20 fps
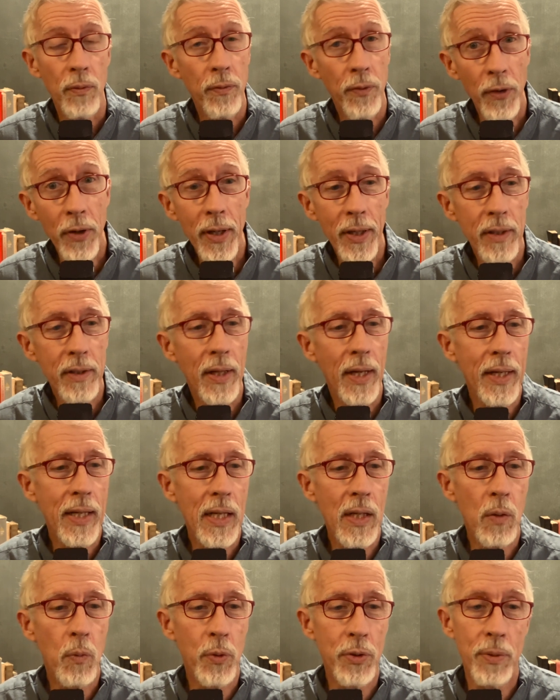verdict that
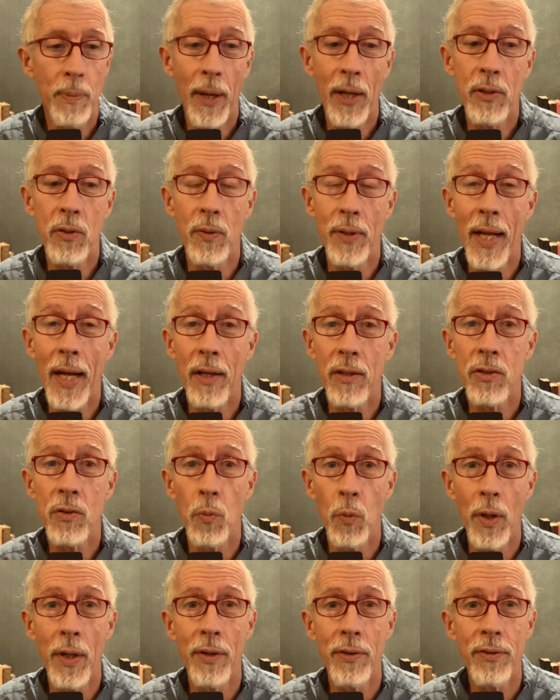he was about to announce
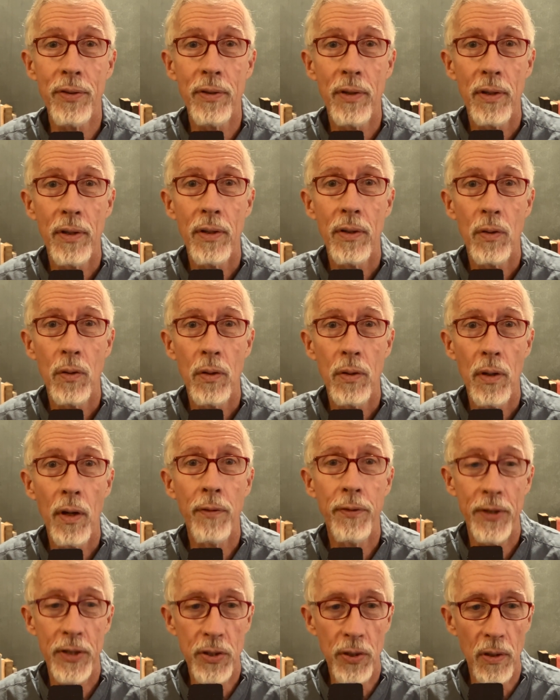was
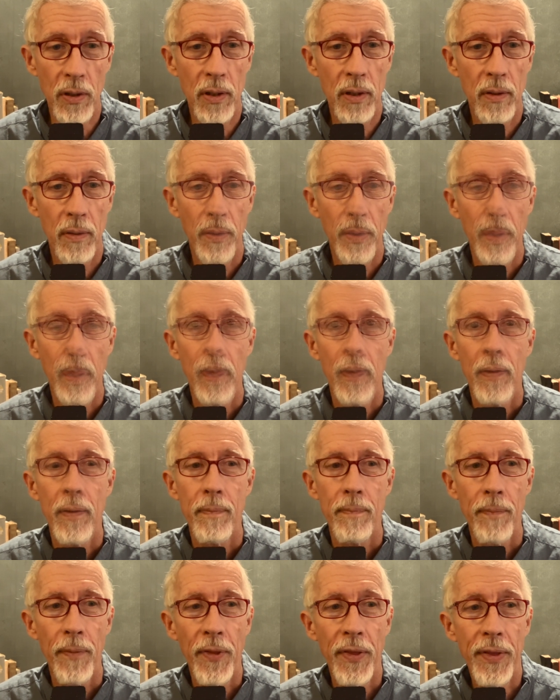official.
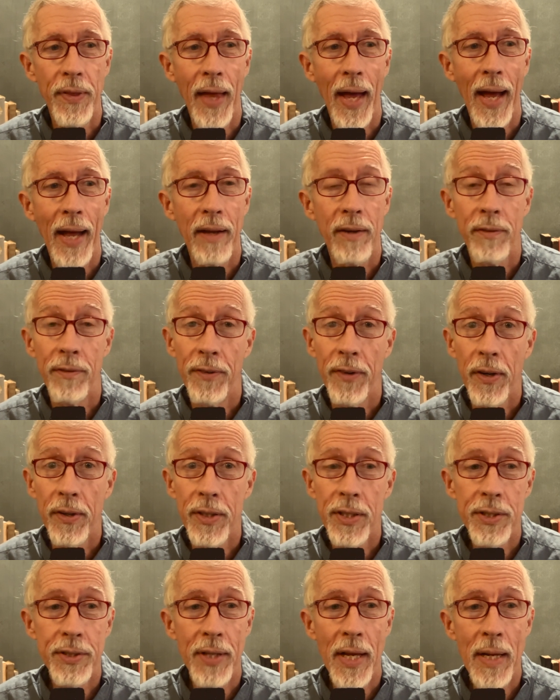That
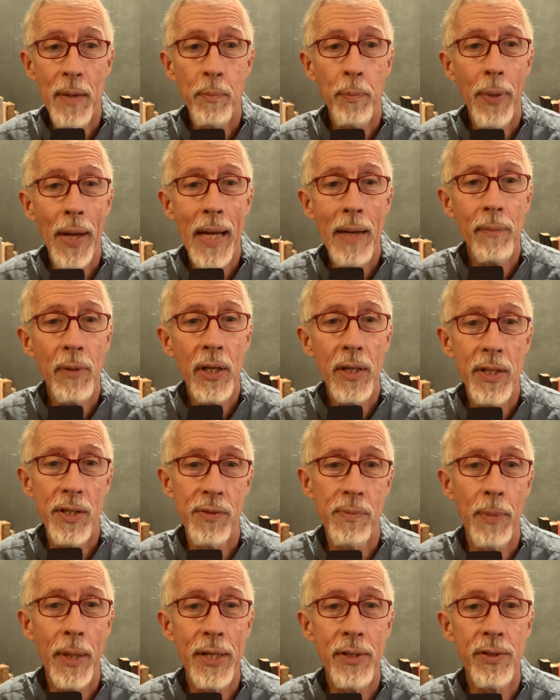very same bema is
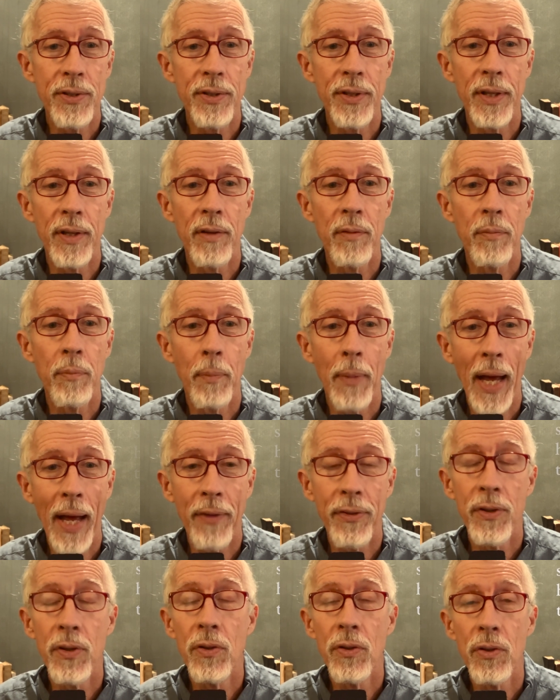mentioned in
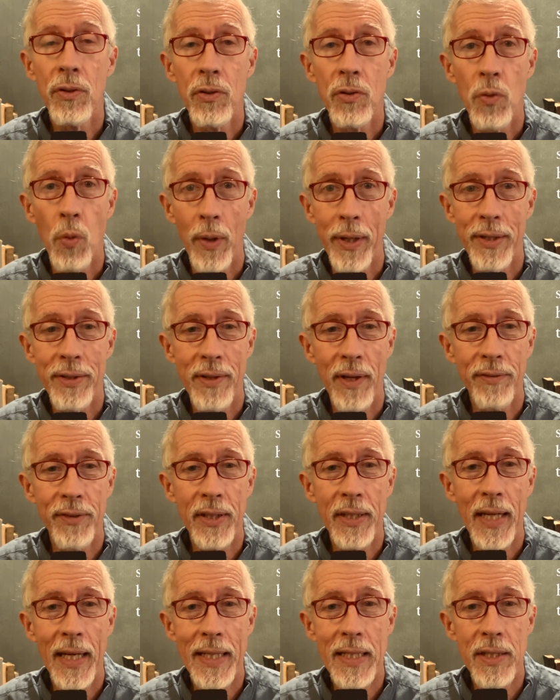Matthew
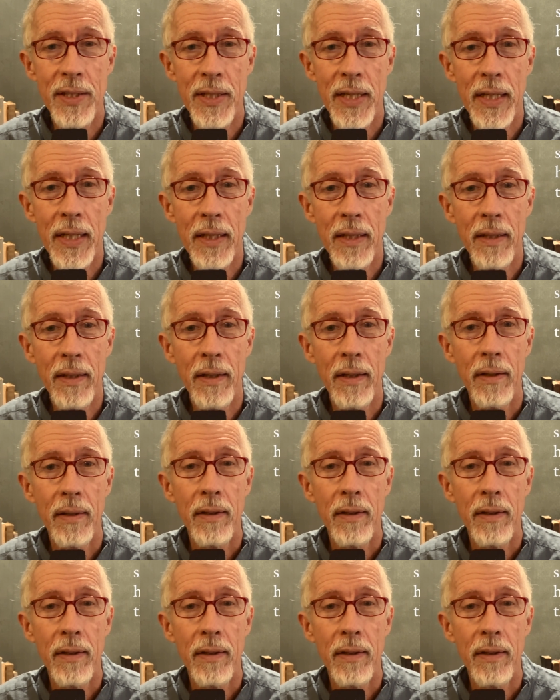27:19.